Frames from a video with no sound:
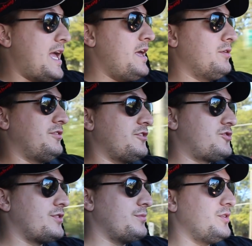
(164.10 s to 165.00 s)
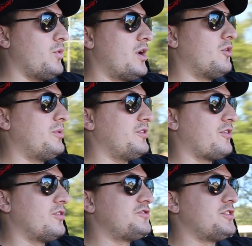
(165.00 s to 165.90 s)
handles extremely well, but it
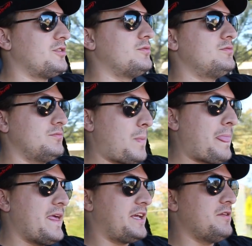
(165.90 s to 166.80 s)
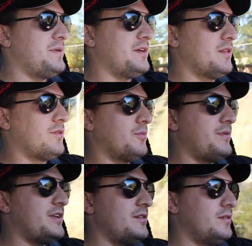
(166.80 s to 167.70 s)
can be a little
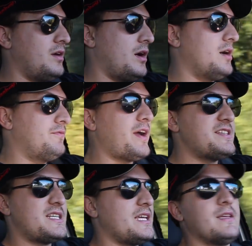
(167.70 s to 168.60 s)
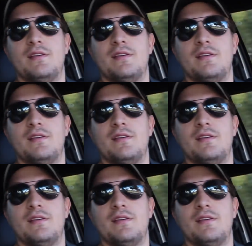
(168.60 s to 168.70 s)
bit feisty.